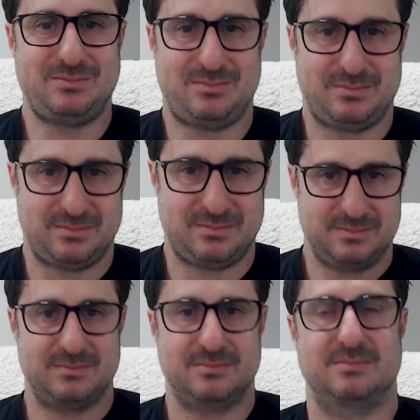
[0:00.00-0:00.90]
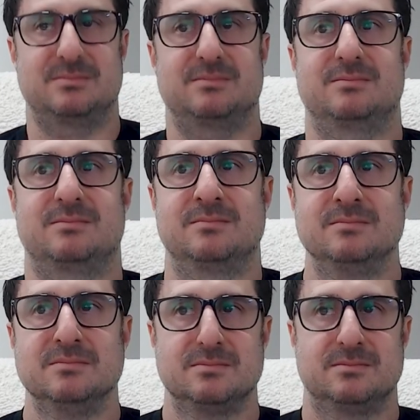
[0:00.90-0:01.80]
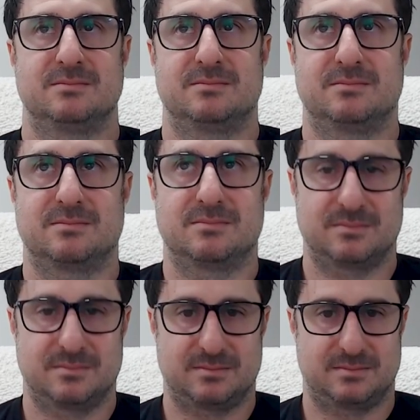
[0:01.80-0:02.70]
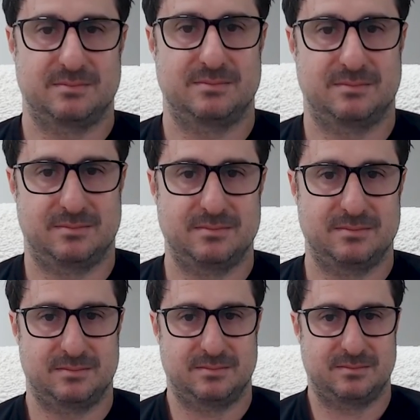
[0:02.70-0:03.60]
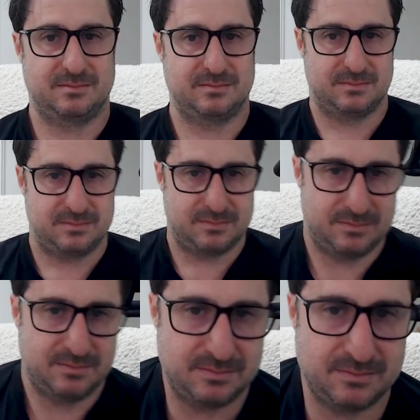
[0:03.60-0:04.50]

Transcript: (not speaking)